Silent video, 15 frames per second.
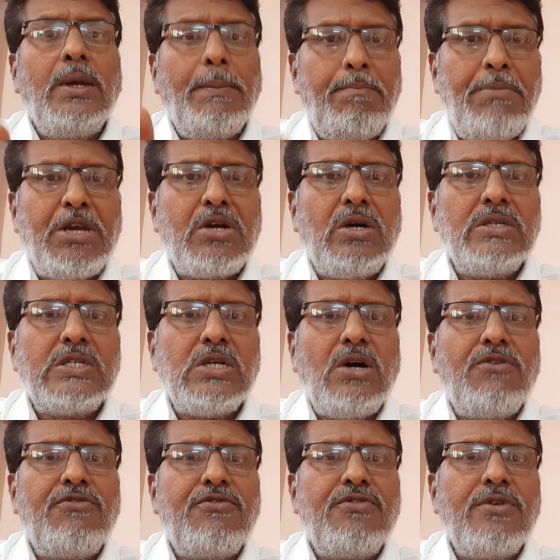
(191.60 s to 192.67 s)
because
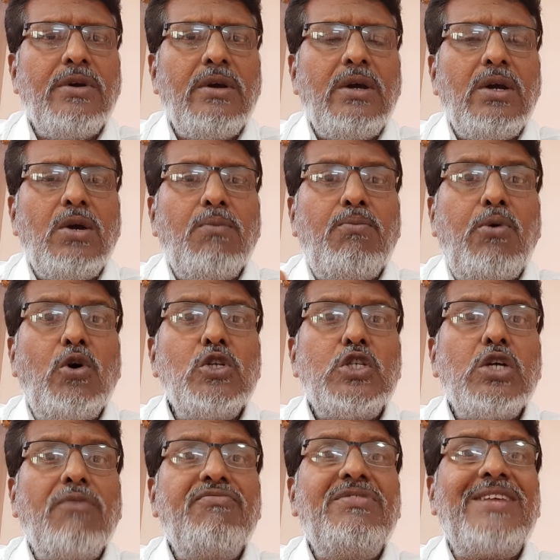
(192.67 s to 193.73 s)
of pose
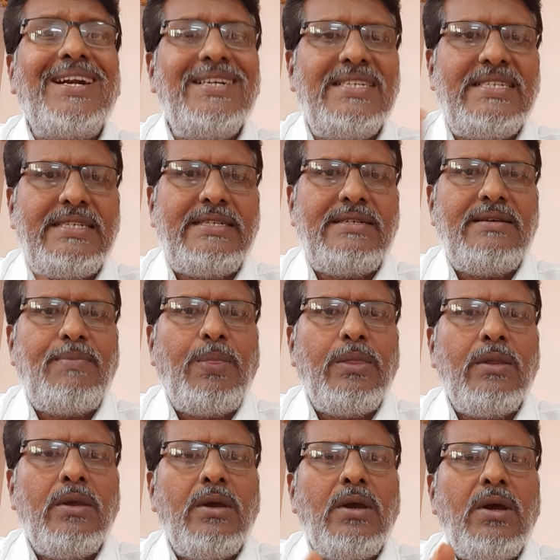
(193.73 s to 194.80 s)
of threats,
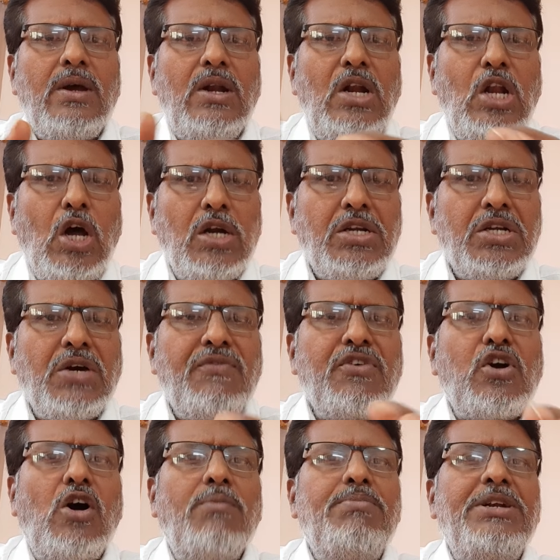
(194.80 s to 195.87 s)
lot of
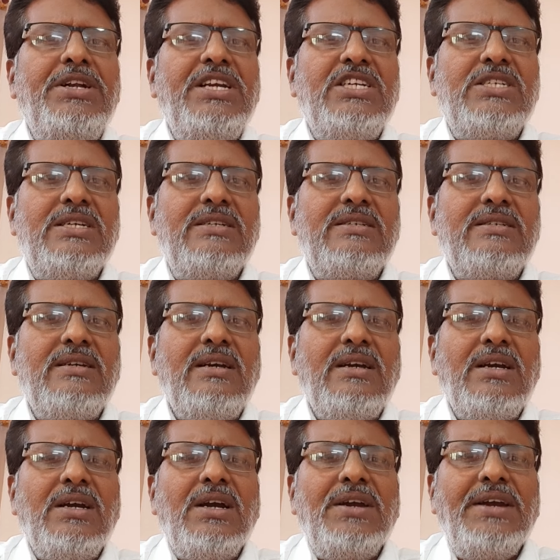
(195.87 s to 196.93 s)
competitions,
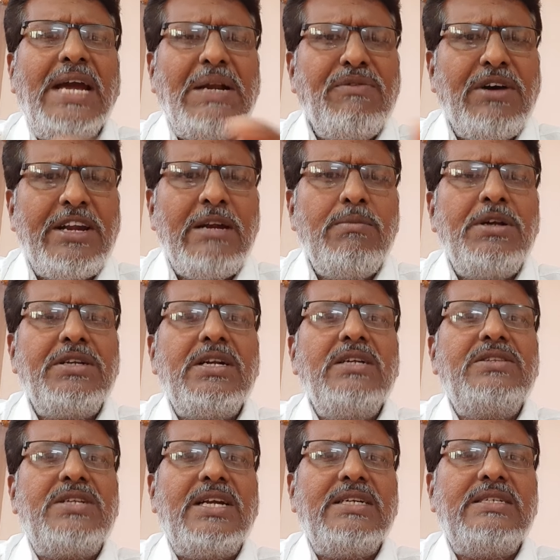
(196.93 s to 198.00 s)
environmental
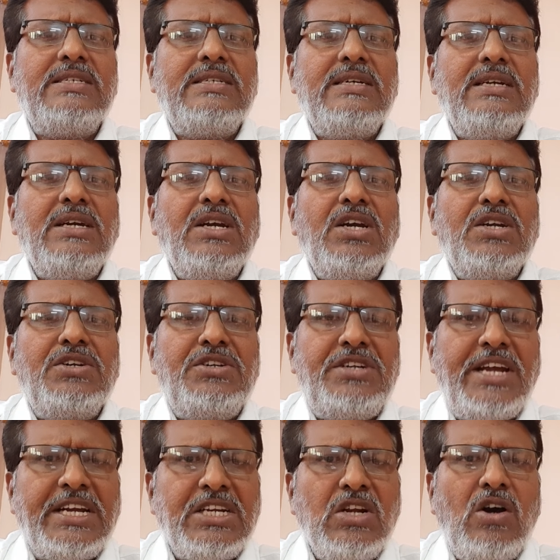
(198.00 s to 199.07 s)
threats,
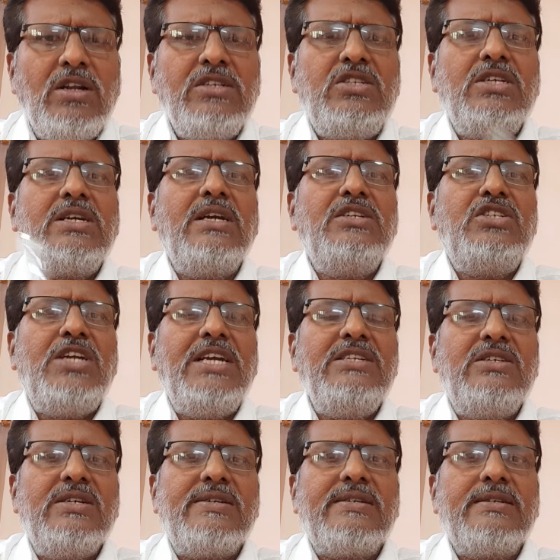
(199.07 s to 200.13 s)
technological
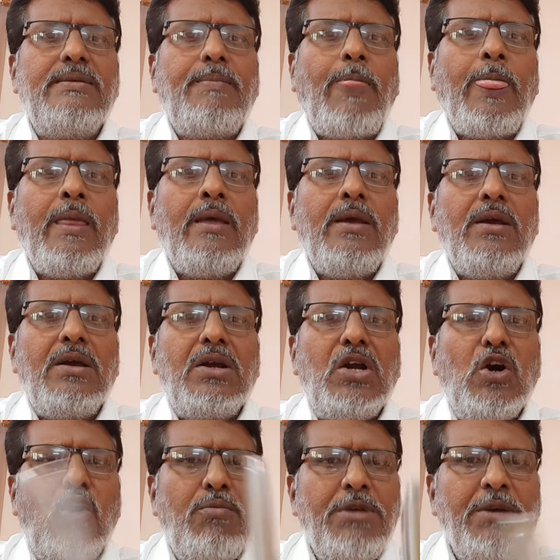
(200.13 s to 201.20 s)
changes,
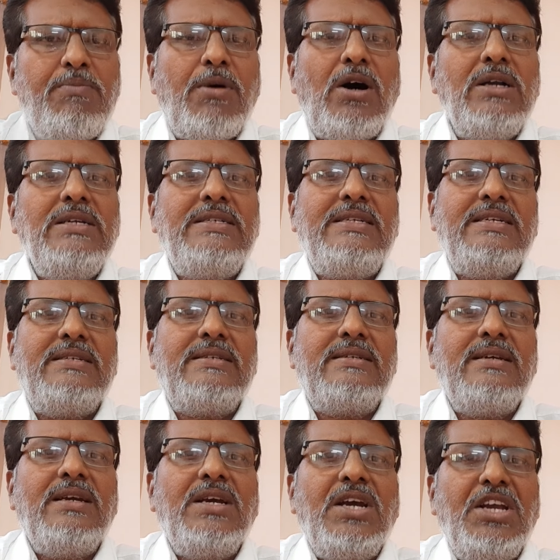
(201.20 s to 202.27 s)
government policies,
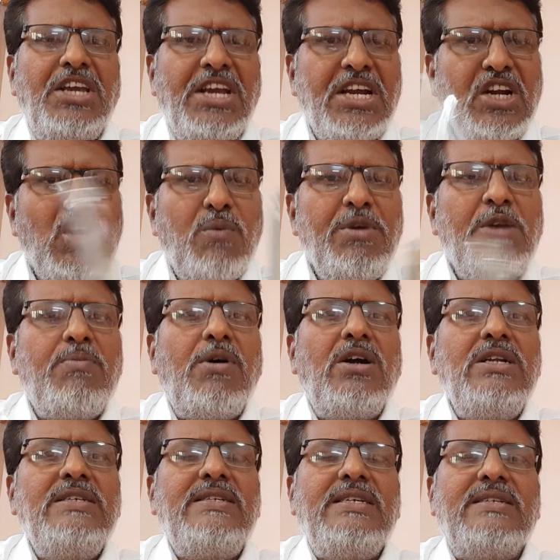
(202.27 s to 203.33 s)
economic
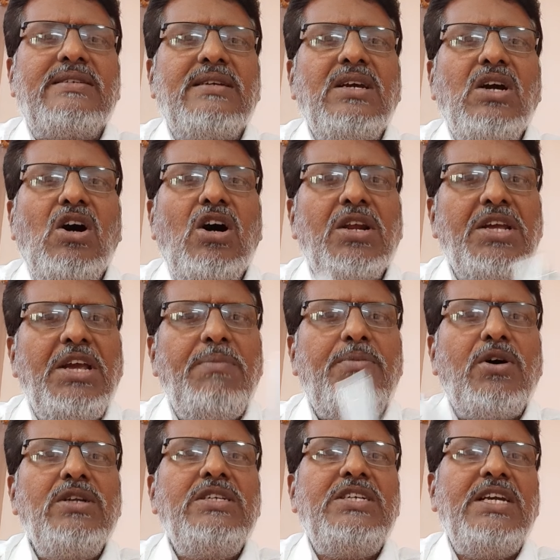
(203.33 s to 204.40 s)
policies are keep
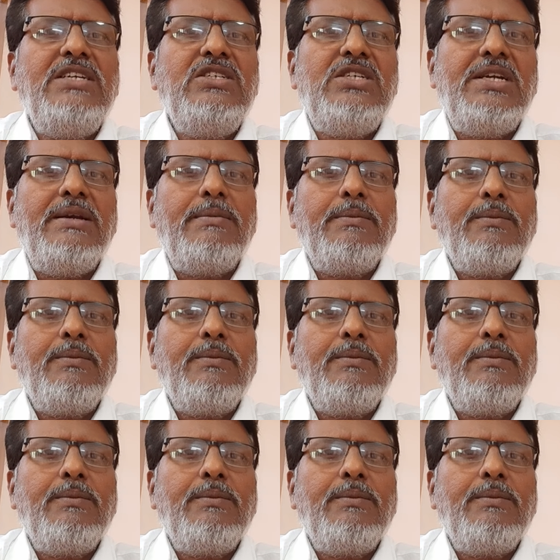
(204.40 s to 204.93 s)
on changing,